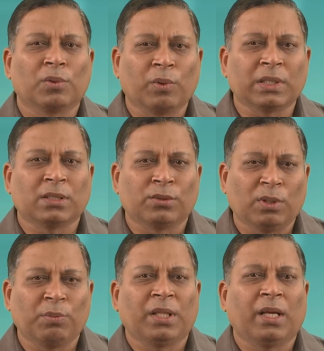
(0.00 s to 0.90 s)
Questions
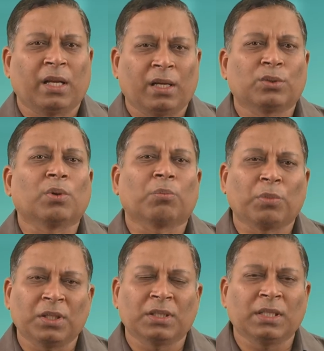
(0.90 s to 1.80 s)
will be there and so on.
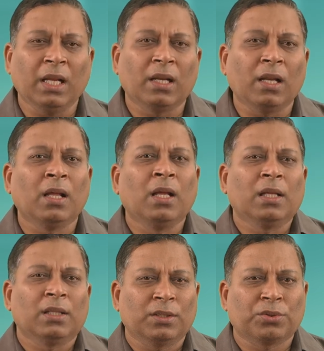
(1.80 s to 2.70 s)
But still,
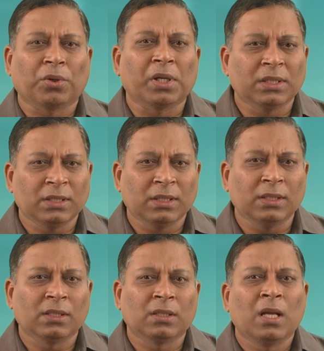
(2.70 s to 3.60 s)
the choice
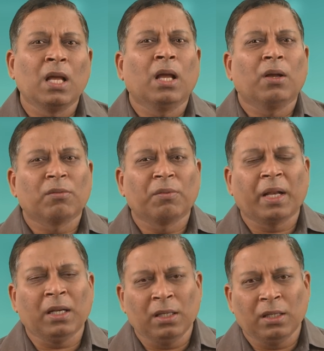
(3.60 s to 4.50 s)
is,
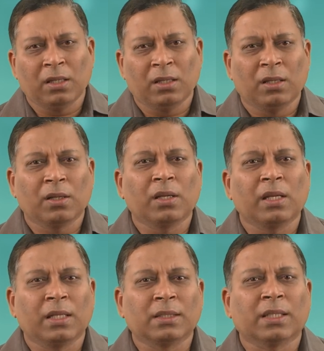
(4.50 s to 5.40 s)
when
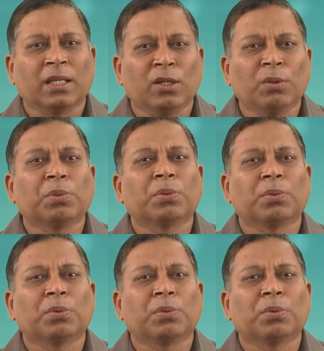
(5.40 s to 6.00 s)
instead of